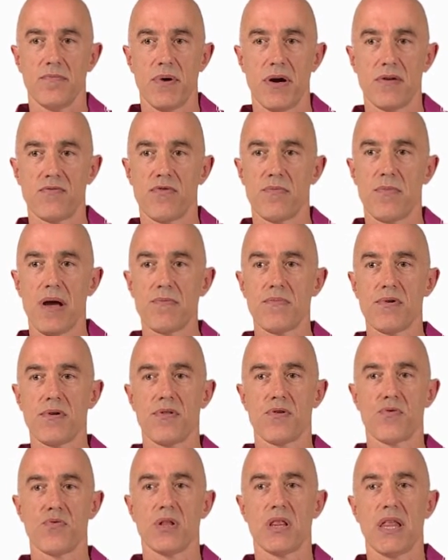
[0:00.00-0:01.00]
But remember
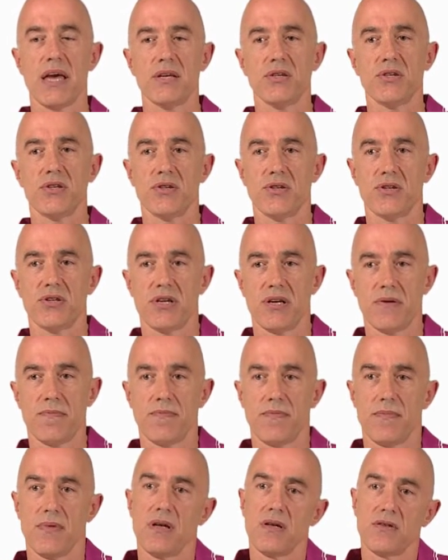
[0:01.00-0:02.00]
the relationship.
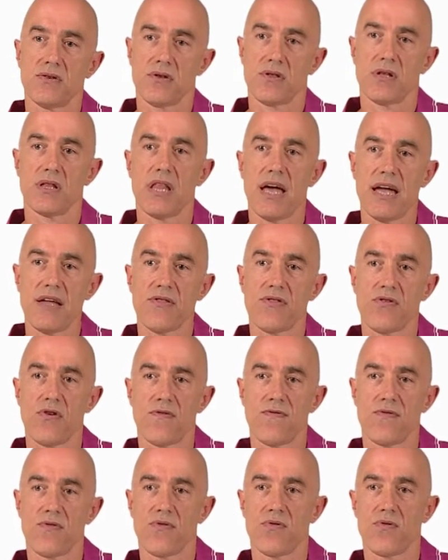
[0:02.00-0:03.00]
So the length
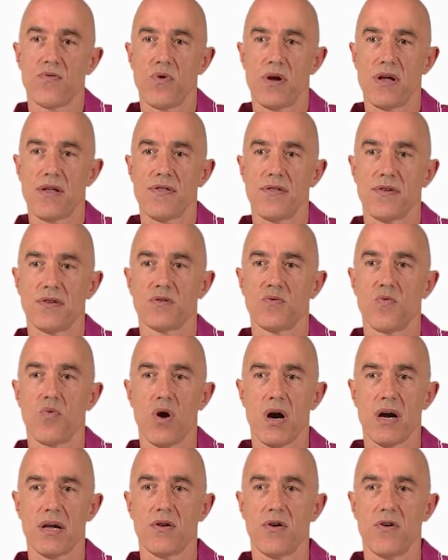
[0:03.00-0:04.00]
over the width is
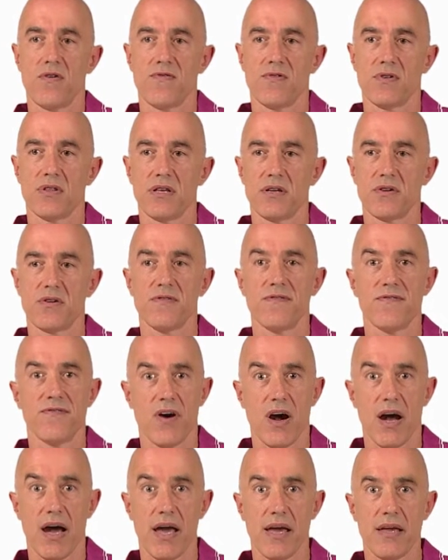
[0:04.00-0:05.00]
1 over little
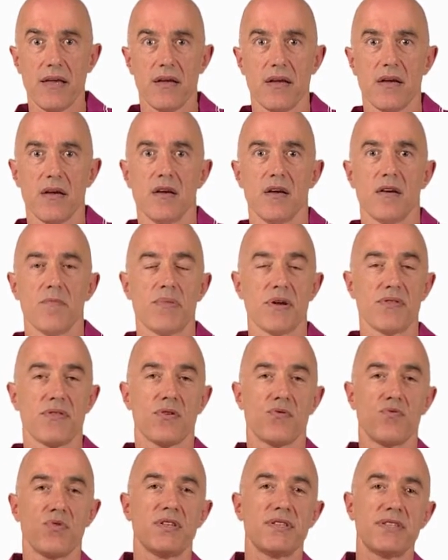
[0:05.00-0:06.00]
phi. But
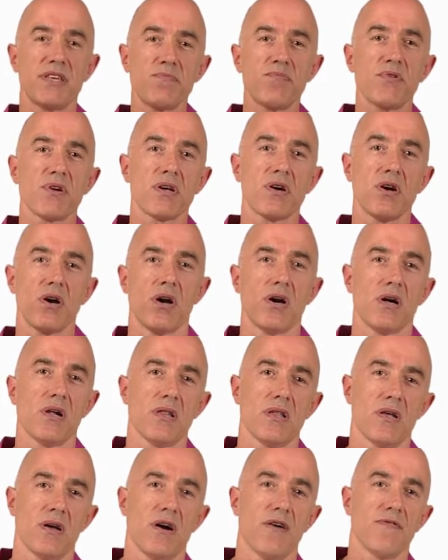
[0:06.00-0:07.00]
the
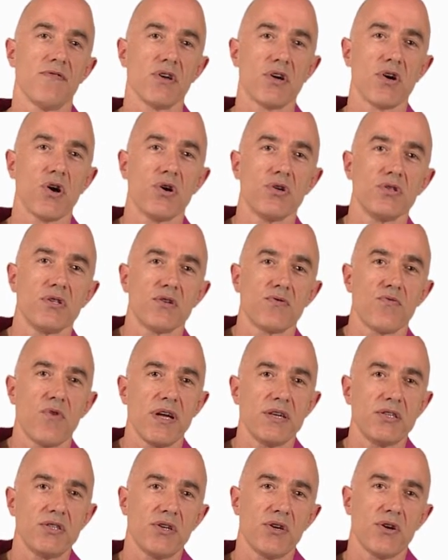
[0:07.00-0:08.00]
reciprocal of the golden
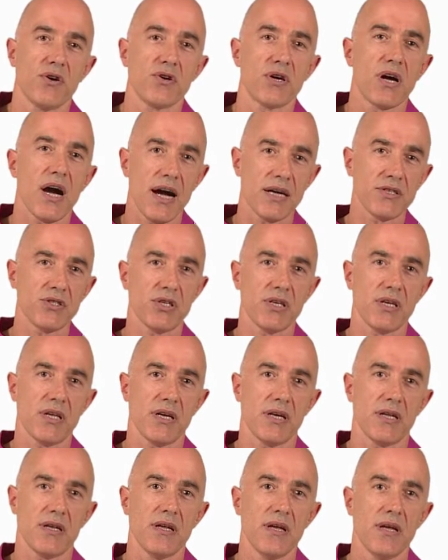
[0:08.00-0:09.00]
ratio
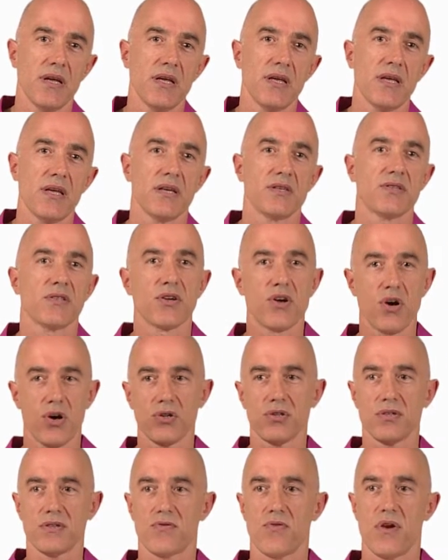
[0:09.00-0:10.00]
conjugate is the
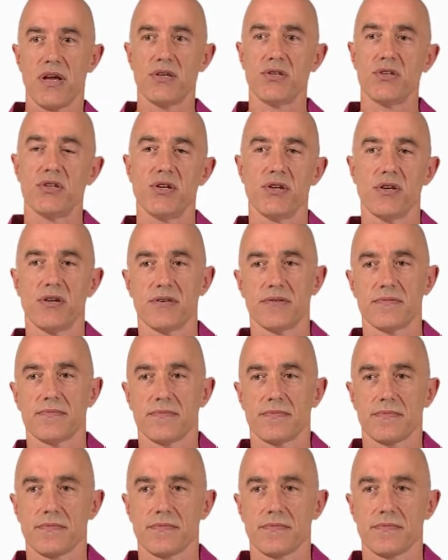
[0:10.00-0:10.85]
golden ratio.